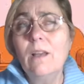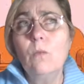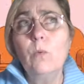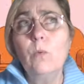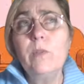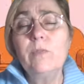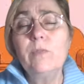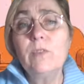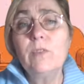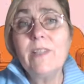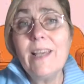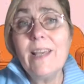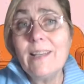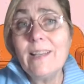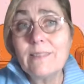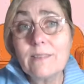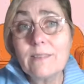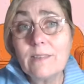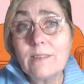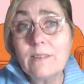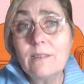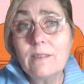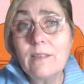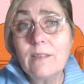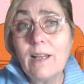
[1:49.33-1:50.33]
we
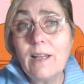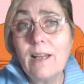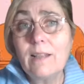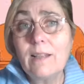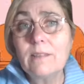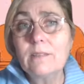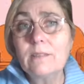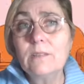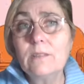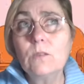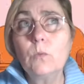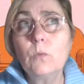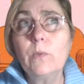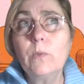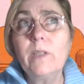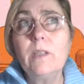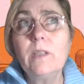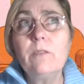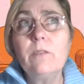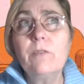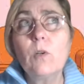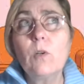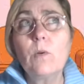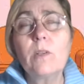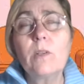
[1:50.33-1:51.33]
forget, and
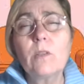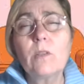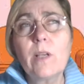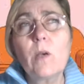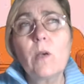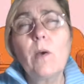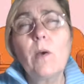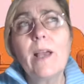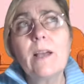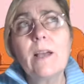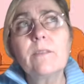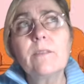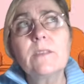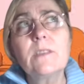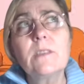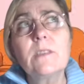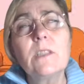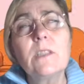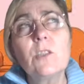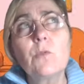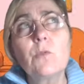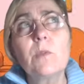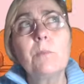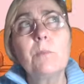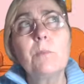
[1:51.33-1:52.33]
we forget, okay, well, I have to
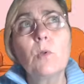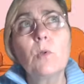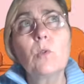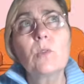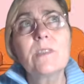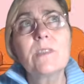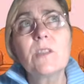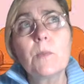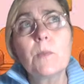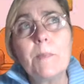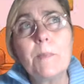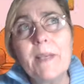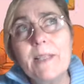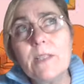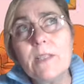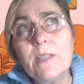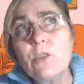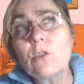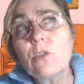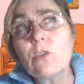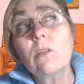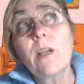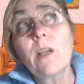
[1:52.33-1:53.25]
teach report to speech.